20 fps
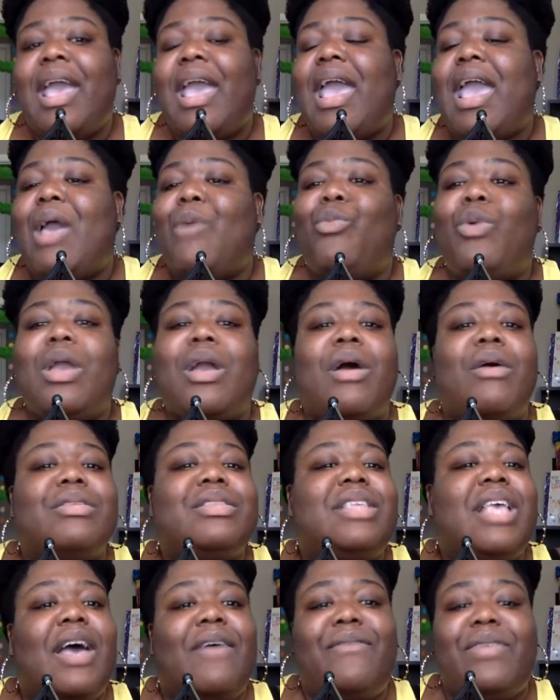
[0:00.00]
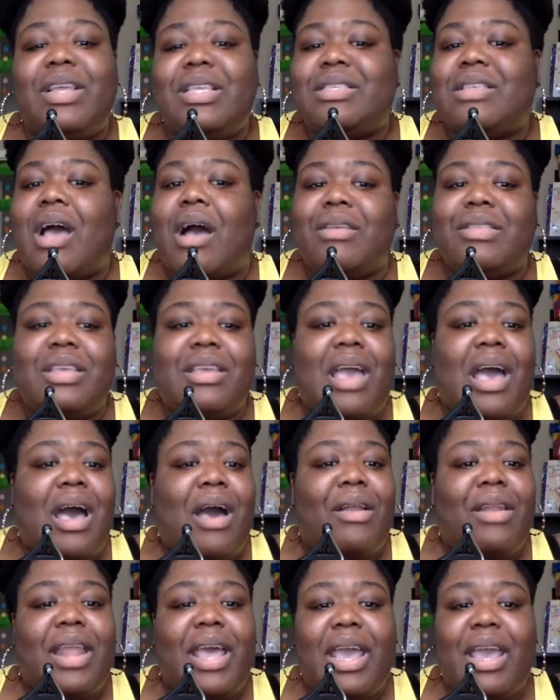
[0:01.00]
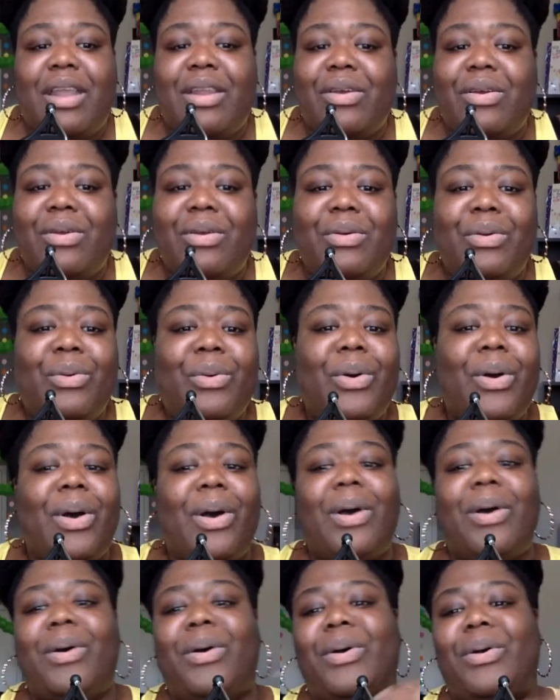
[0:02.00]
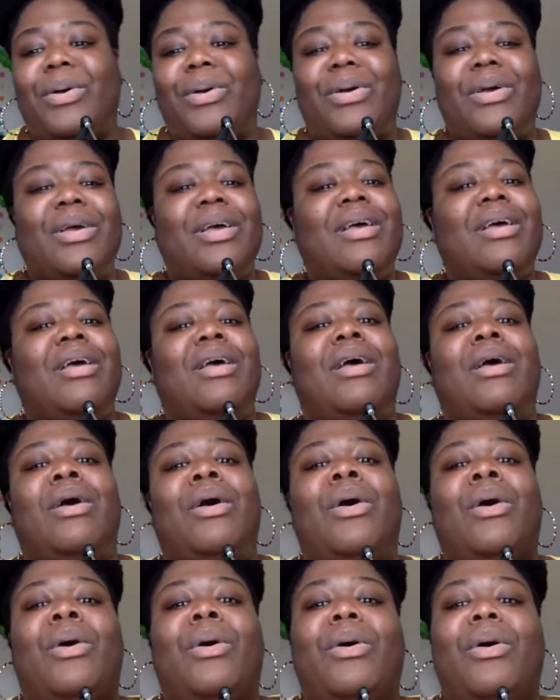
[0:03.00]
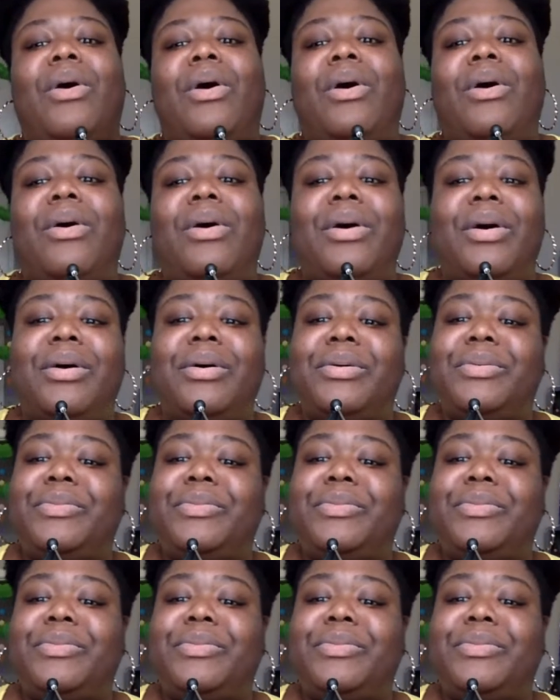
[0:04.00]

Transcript: And we're gonna definitely talk to y'all later. Woo! Woo!